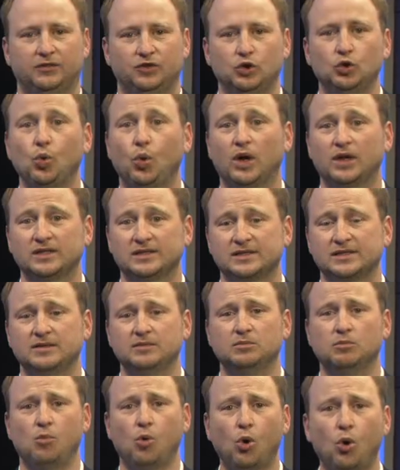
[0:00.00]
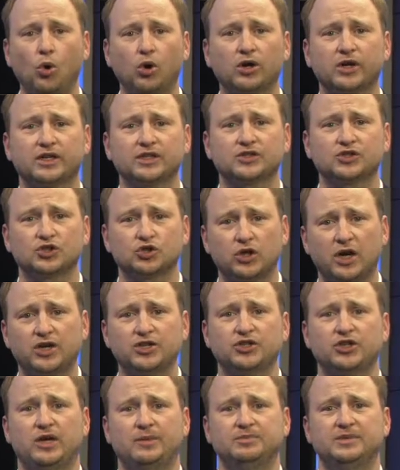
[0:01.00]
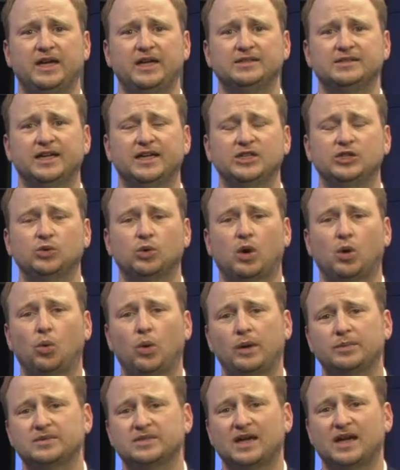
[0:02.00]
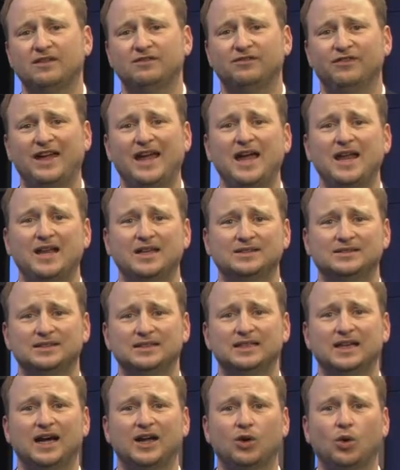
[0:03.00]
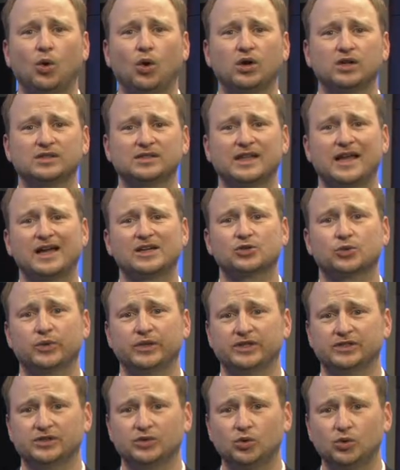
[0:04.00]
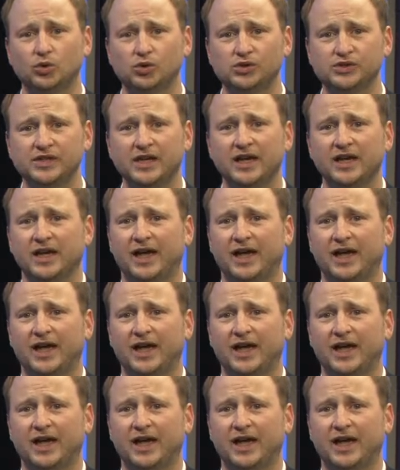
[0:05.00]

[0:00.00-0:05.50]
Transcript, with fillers: you want to see more construction updates, head to our website, vansd.org slash reschools,